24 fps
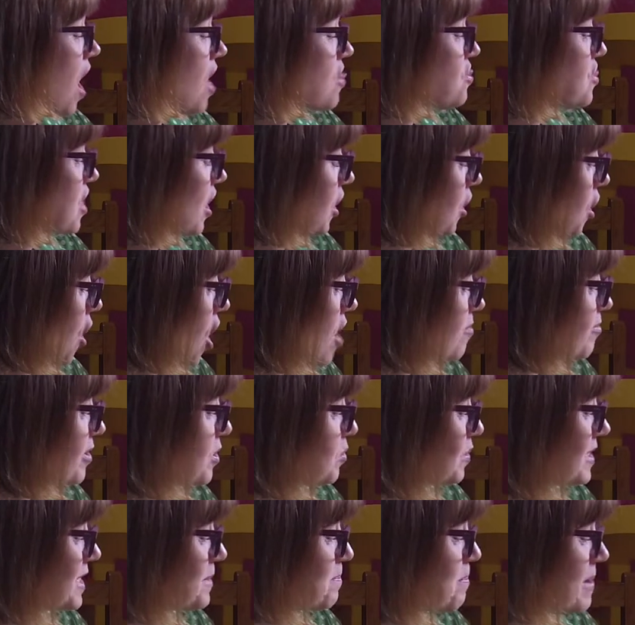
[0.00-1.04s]
The library
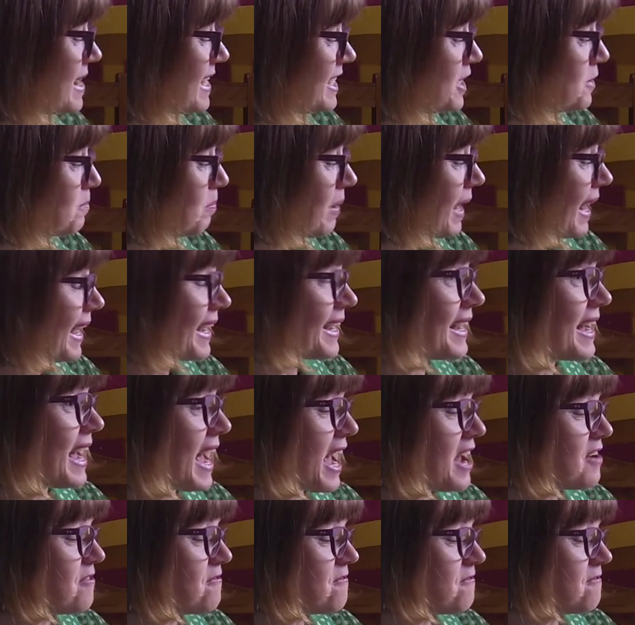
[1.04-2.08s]
was pitch black
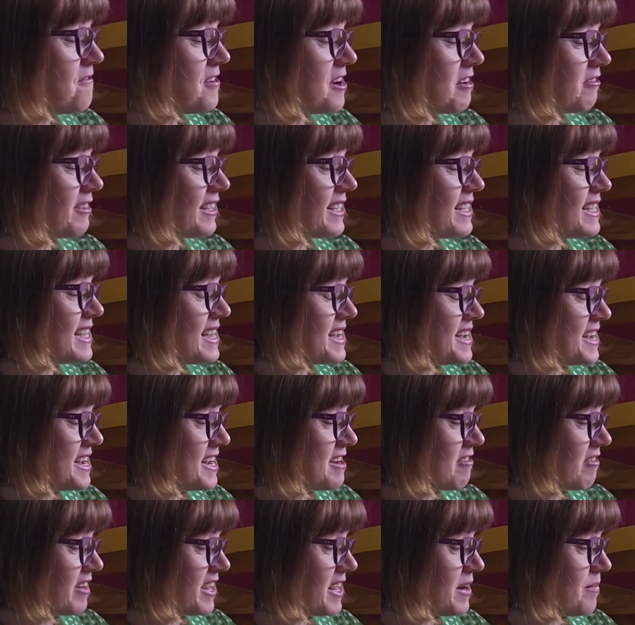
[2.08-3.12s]
and very
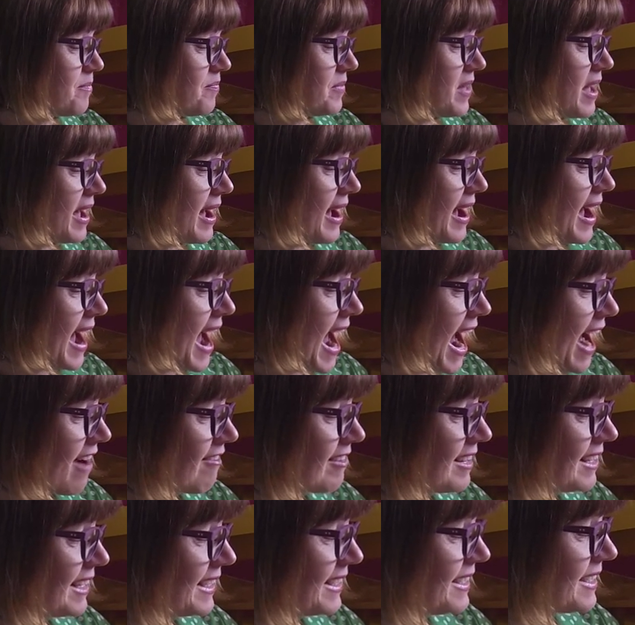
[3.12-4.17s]
eerie.
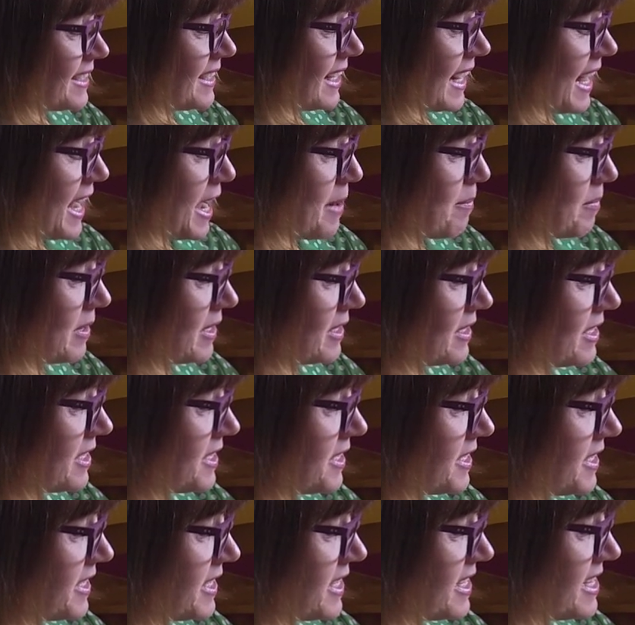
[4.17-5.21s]
Harry lit a lamp to
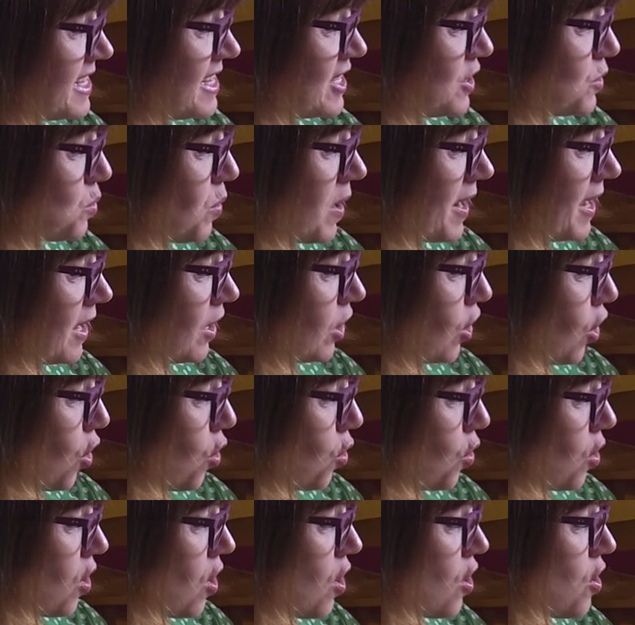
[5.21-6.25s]
see his way
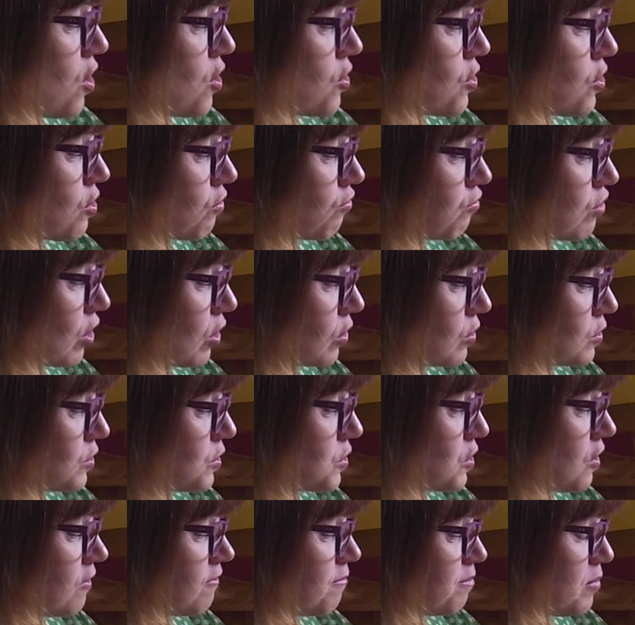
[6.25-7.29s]
along the
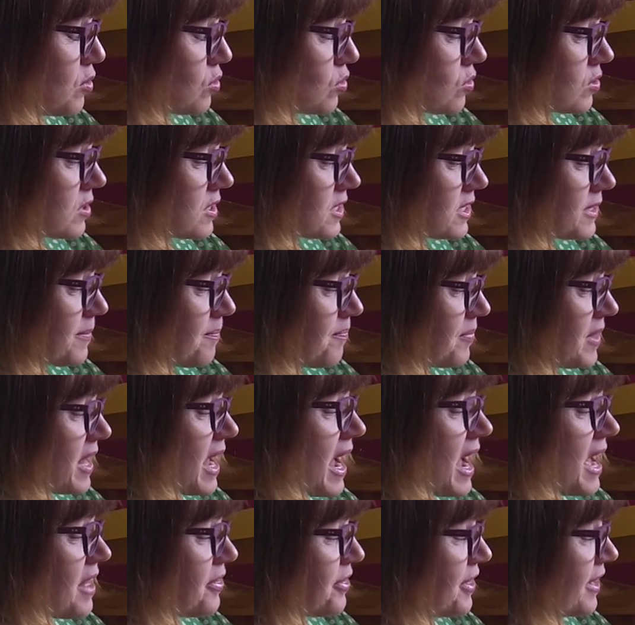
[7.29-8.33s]
rows of books.
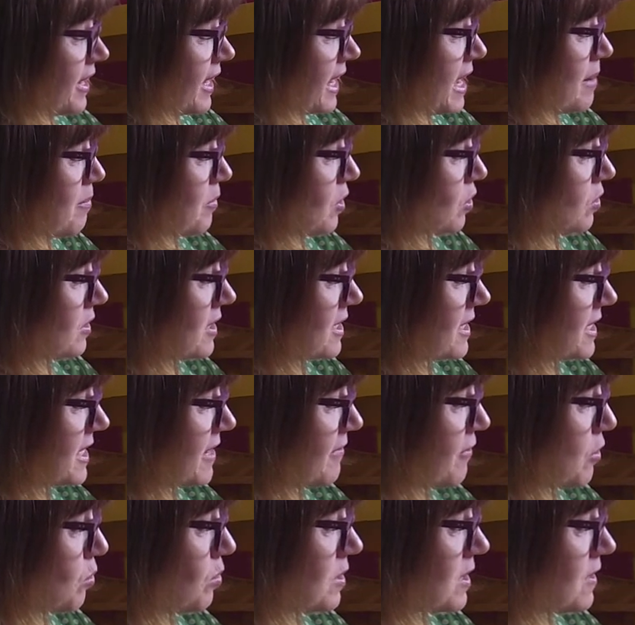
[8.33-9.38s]
The lamp looked as
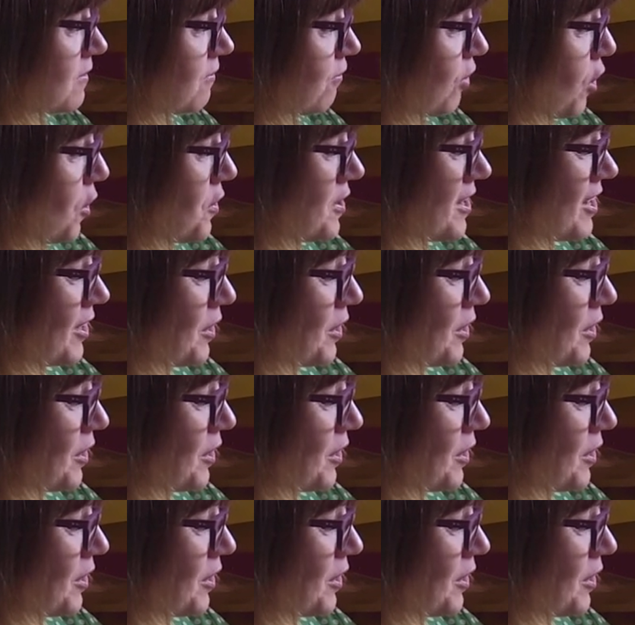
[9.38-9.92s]
if it was floating